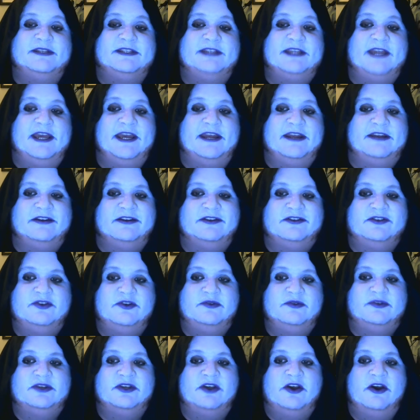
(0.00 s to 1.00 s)
hand,
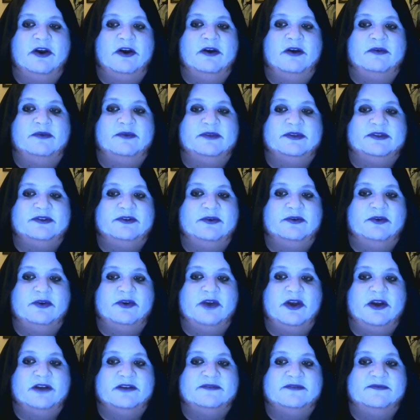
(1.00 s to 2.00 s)
choose a card with total
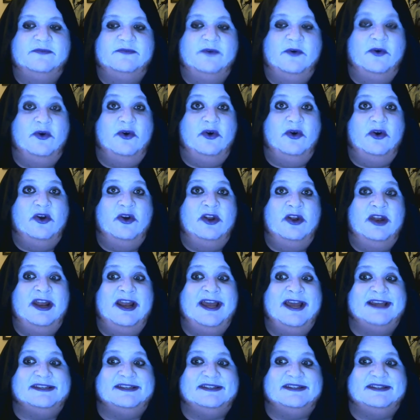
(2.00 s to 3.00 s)
cost 4 or
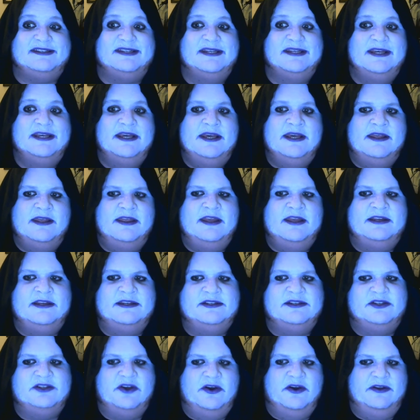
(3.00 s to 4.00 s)
less, they
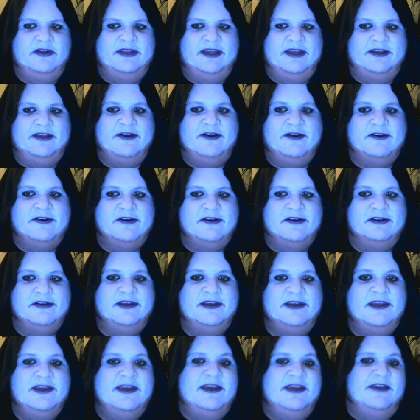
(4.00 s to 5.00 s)
discard that card.
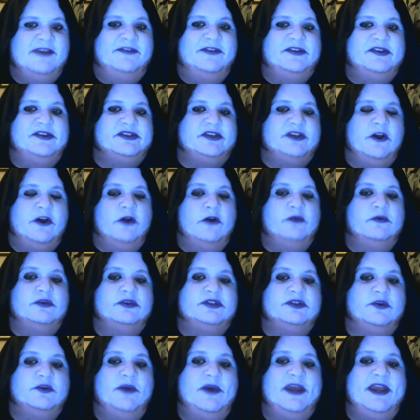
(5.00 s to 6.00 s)
If this card was
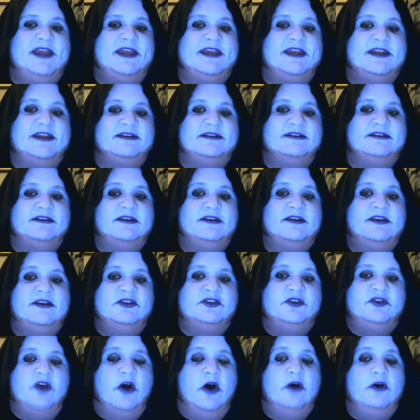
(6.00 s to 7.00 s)
awakened,
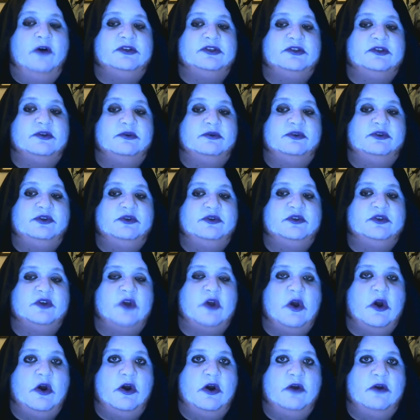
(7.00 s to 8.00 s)
also choose a
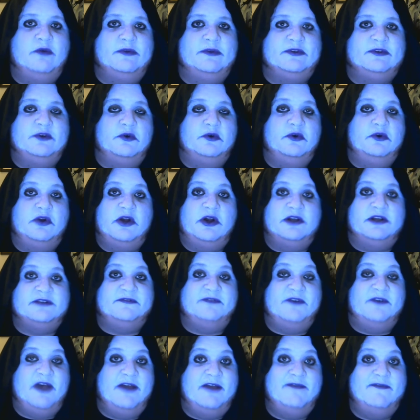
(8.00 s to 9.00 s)
card with total cost
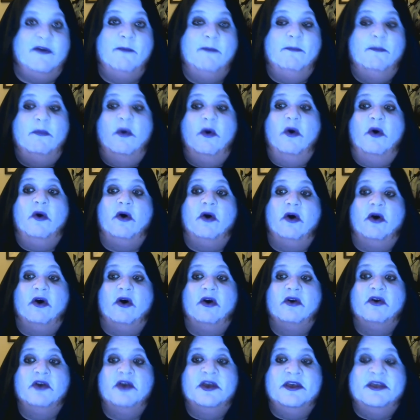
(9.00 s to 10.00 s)
5 or more,
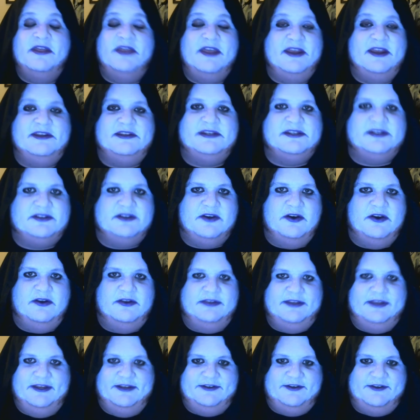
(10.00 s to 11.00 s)
they discard
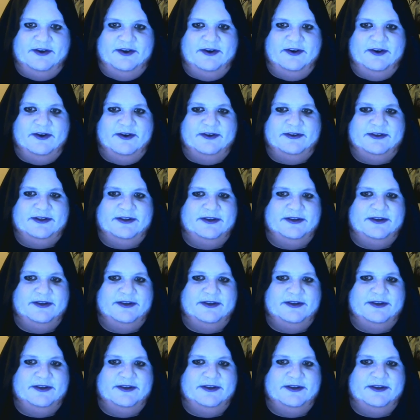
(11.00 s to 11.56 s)
that card.